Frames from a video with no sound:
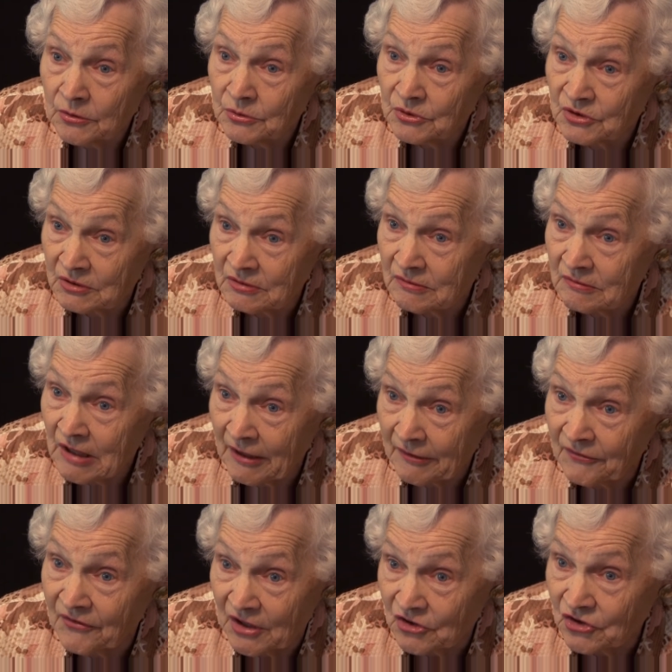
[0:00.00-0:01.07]
who's
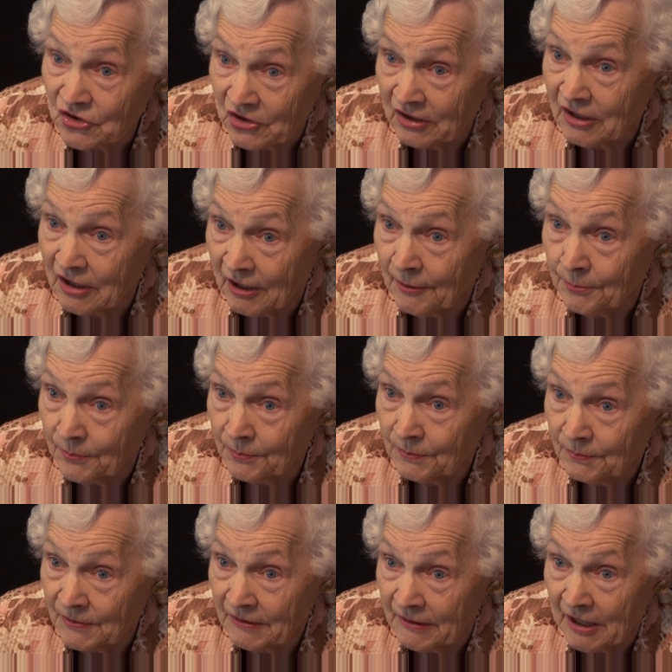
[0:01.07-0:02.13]
not functioning up
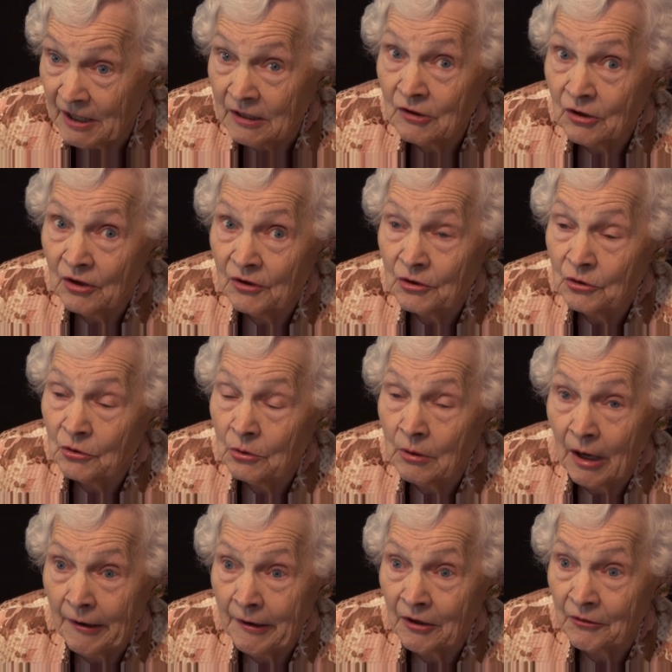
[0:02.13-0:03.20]
to date, you
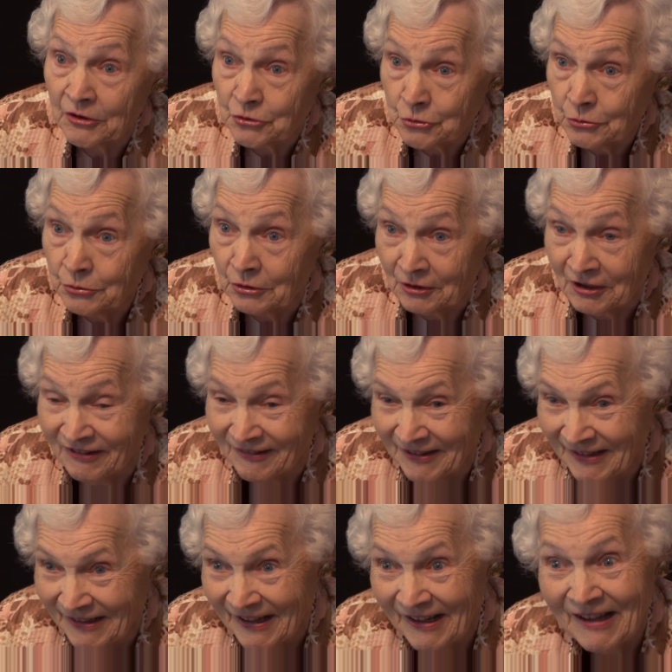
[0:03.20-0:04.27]
hire a tutor.
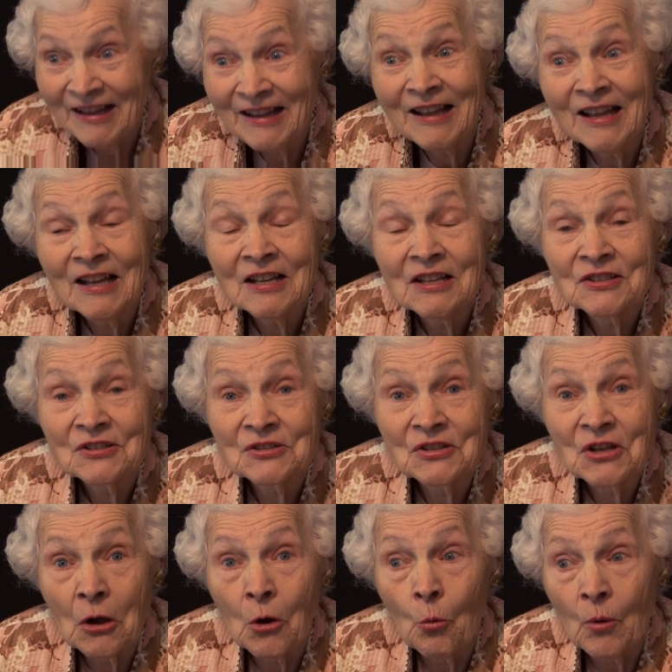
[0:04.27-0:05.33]

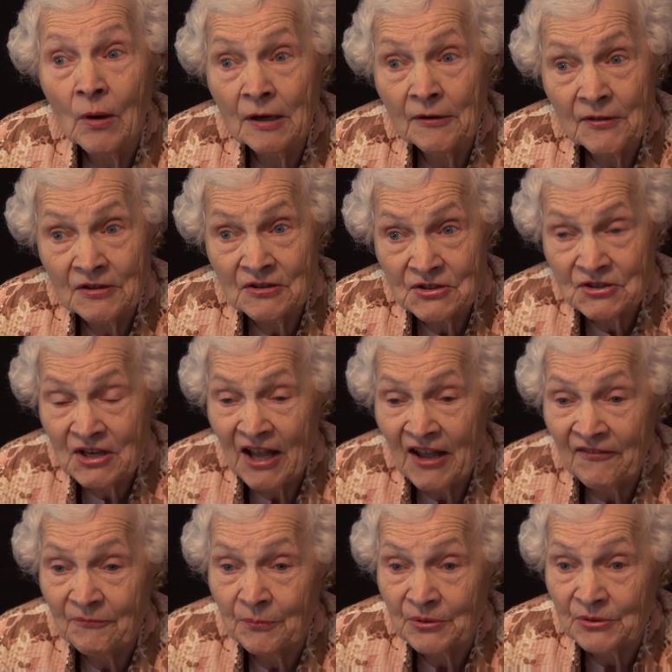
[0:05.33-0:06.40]
So one of their
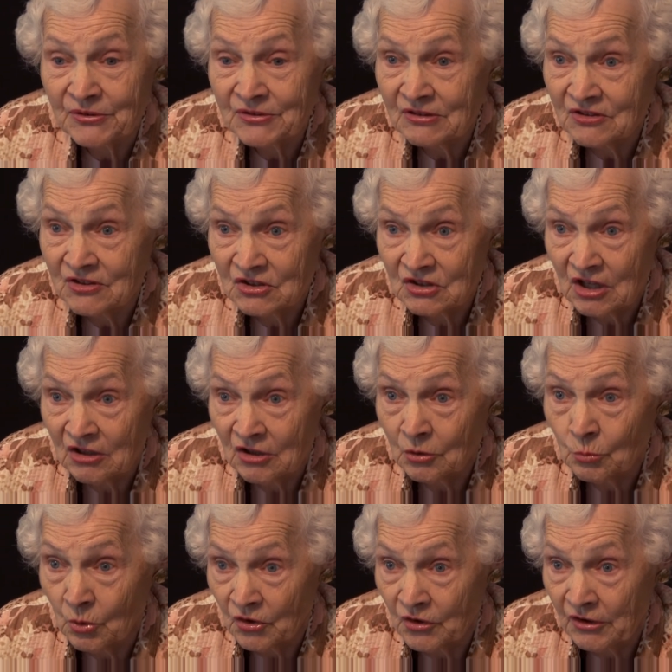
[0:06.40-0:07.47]
staff persons
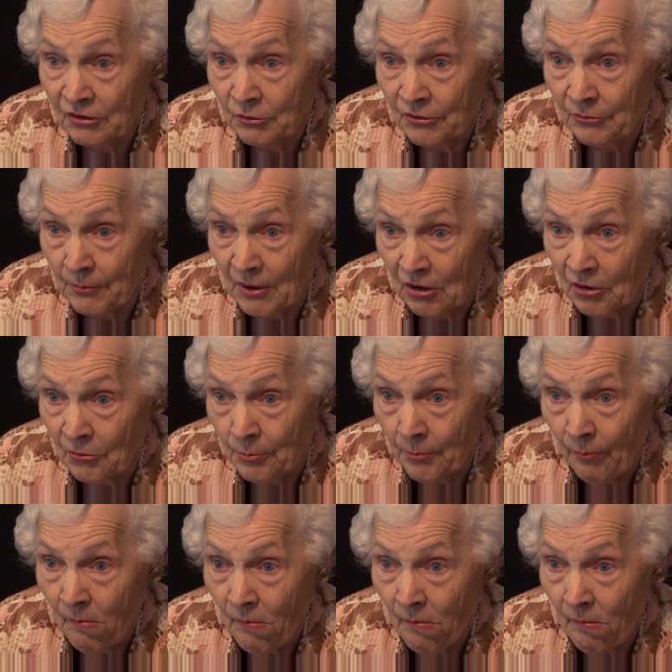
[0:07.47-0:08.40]
started working with Barb.